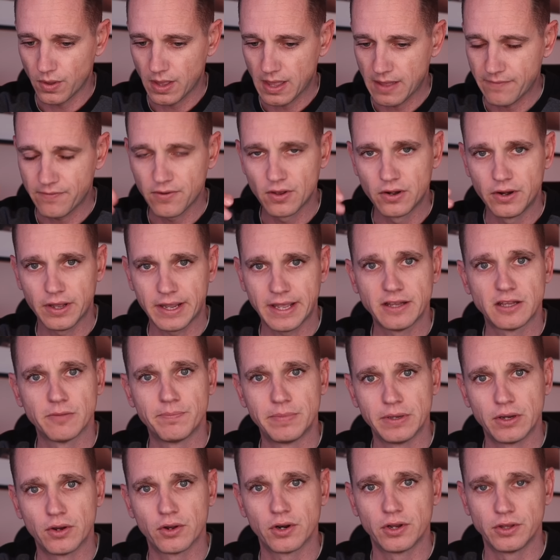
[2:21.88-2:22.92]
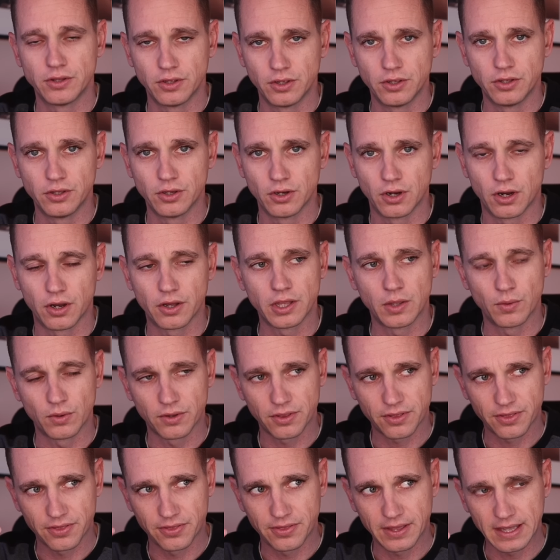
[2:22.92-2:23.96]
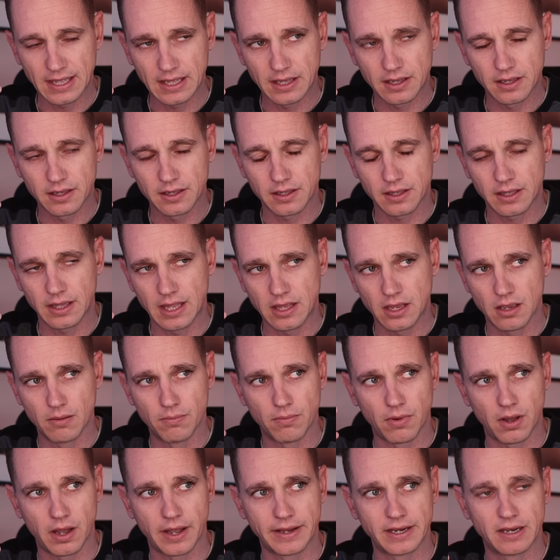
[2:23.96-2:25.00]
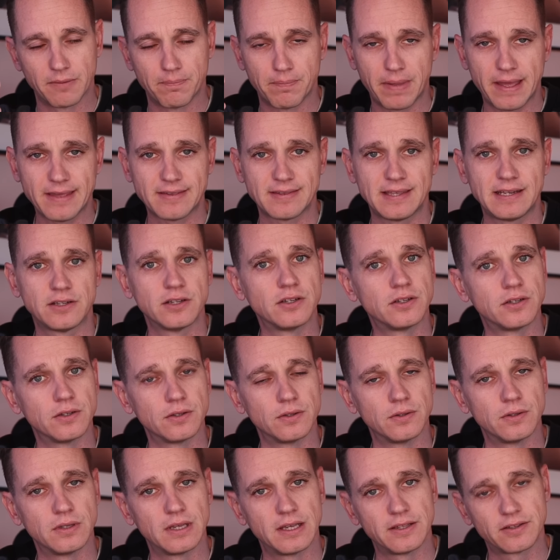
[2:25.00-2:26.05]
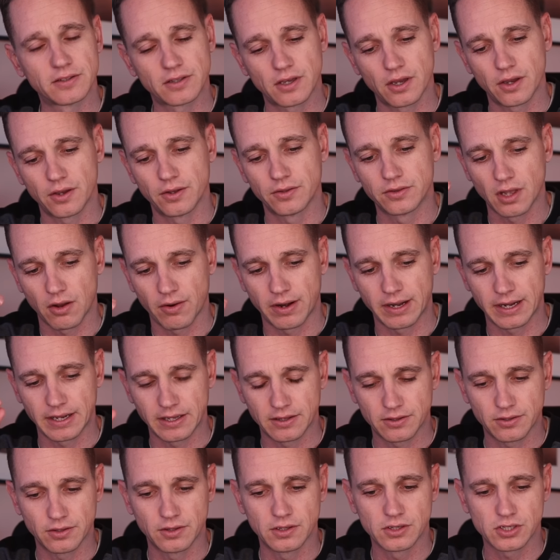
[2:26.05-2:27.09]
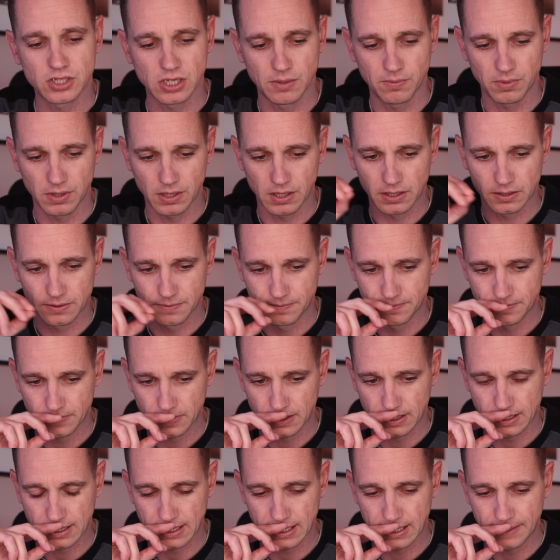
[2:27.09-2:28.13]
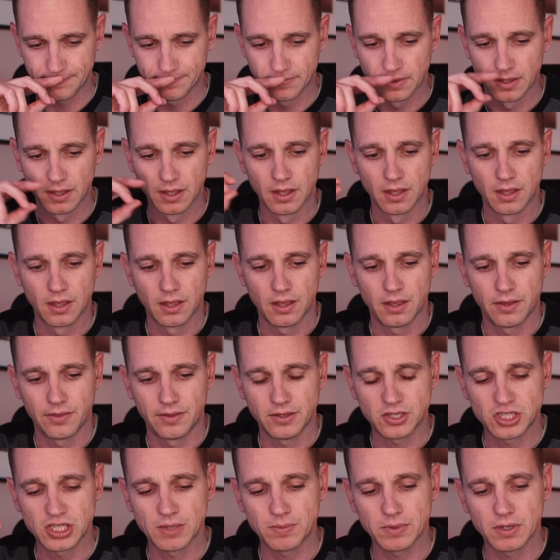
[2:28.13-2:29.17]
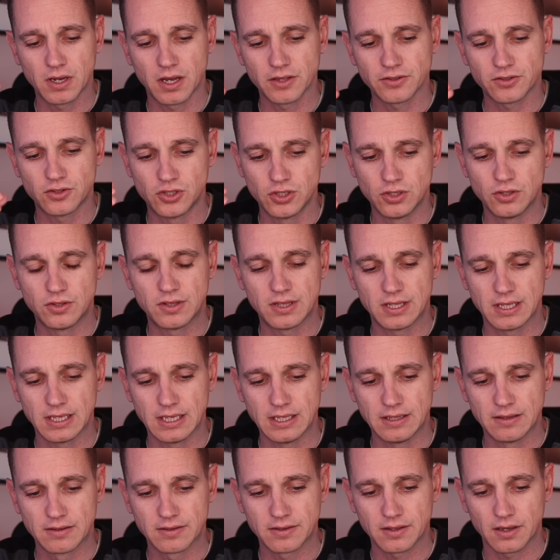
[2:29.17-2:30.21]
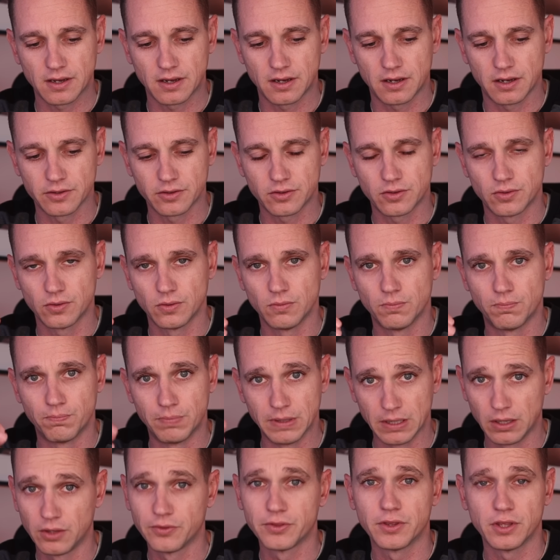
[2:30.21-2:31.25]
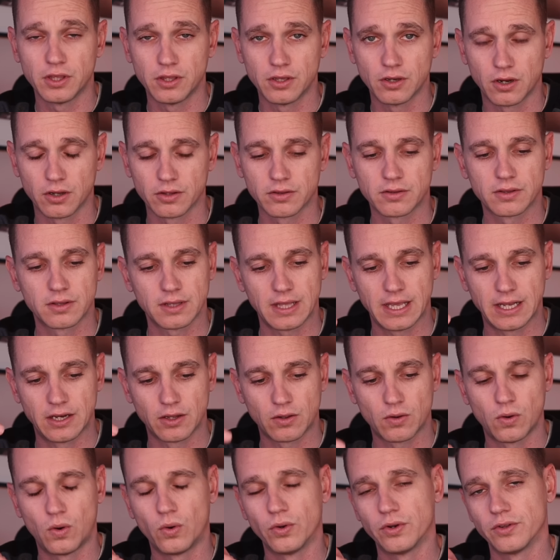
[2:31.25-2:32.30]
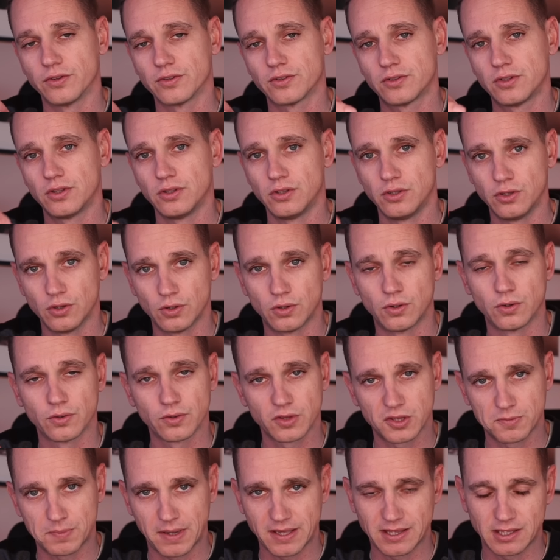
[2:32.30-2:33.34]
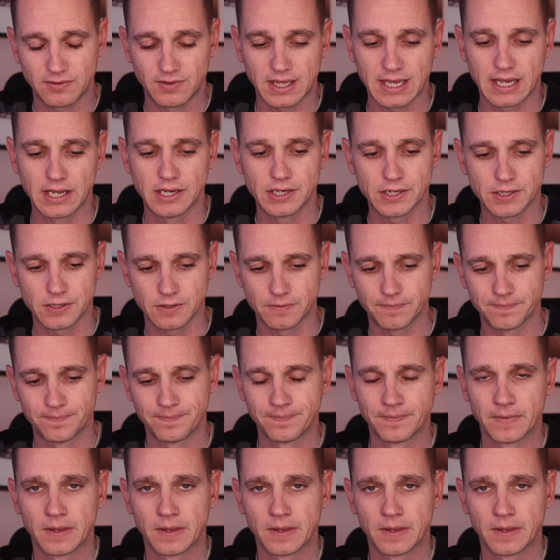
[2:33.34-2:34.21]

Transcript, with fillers: if you're looking to build a new yacht, you would think in your mind the best thing to do is go directly to the shipyard, okay? The shipyard's duties are to build the yacht in accordance to your specification.